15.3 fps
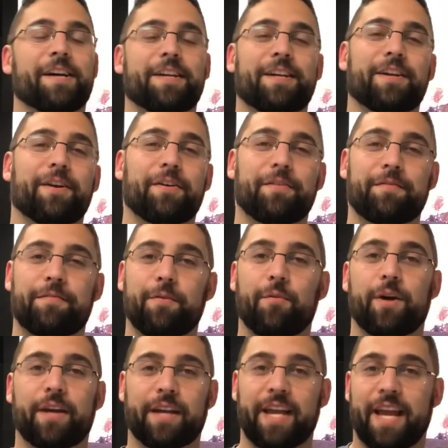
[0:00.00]
you know, if you
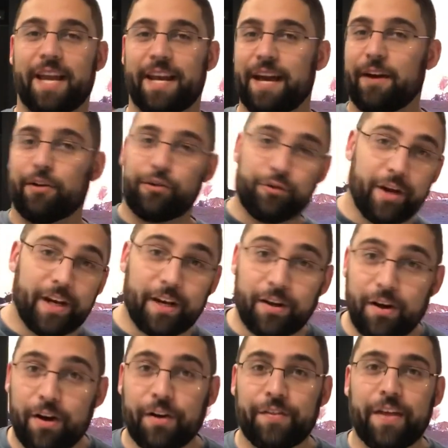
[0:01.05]
want to hand out a trading
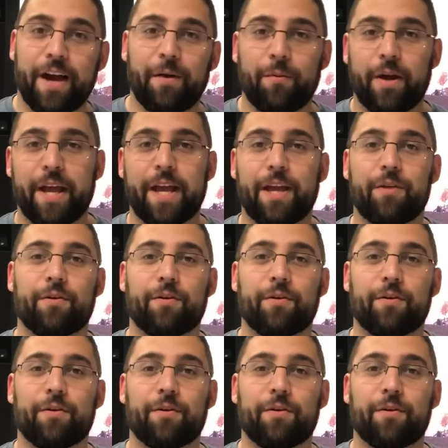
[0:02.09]
card that way,